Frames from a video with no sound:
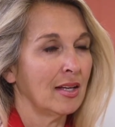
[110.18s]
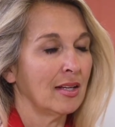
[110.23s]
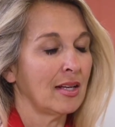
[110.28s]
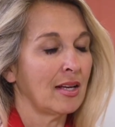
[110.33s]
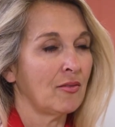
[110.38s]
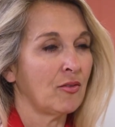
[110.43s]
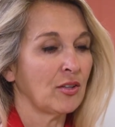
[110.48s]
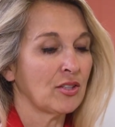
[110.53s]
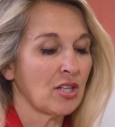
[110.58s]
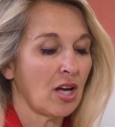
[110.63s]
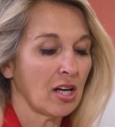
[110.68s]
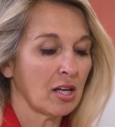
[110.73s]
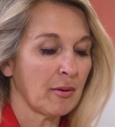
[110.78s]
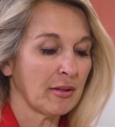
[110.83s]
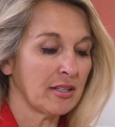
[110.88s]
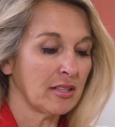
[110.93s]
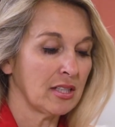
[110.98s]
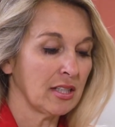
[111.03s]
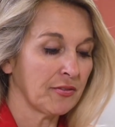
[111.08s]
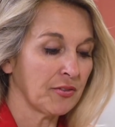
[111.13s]
Yeah, if we talk
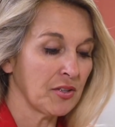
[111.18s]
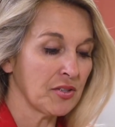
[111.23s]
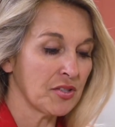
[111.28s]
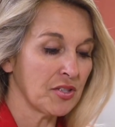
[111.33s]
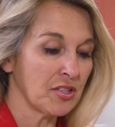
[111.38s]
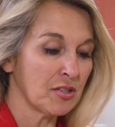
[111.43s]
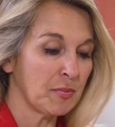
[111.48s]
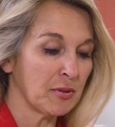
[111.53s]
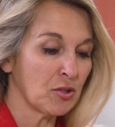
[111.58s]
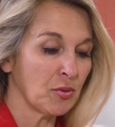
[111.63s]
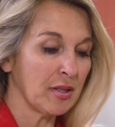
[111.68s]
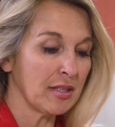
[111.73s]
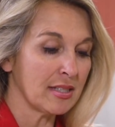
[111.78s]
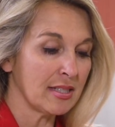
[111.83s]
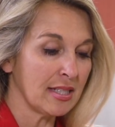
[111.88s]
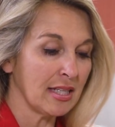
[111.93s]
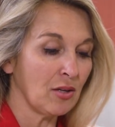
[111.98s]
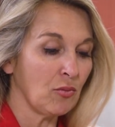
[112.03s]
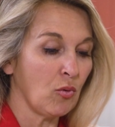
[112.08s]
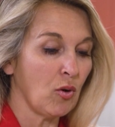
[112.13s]
about the differences between
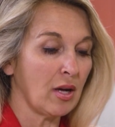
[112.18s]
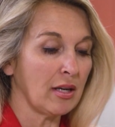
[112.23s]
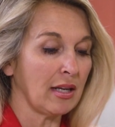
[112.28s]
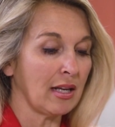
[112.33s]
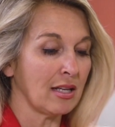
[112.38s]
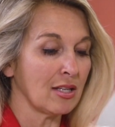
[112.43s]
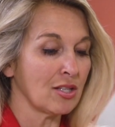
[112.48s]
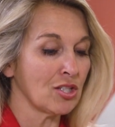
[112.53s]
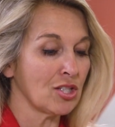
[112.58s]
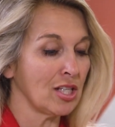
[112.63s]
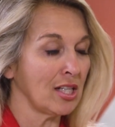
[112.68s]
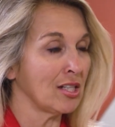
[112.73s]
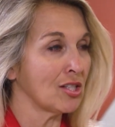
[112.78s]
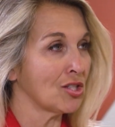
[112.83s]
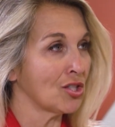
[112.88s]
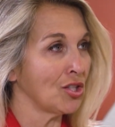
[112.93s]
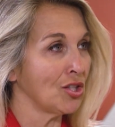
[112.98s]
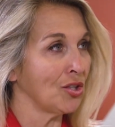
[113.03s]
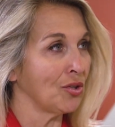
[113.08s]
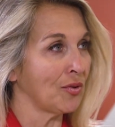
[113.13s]
T1 and
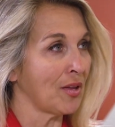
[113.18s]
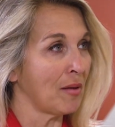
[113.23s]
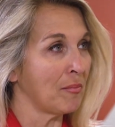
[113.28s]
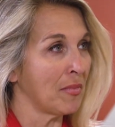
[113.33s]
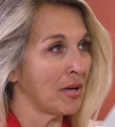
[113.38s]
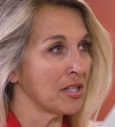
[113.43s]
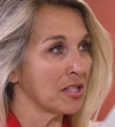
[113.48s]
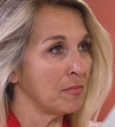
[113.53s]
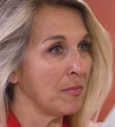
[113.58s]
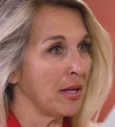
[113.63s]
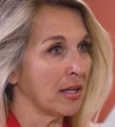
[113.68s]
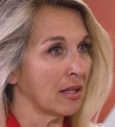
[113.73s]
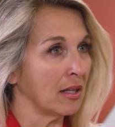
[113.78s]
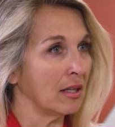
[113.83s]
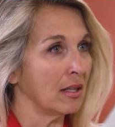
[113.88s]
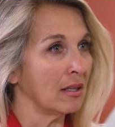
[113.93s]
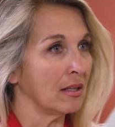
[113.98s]
T2, that must make it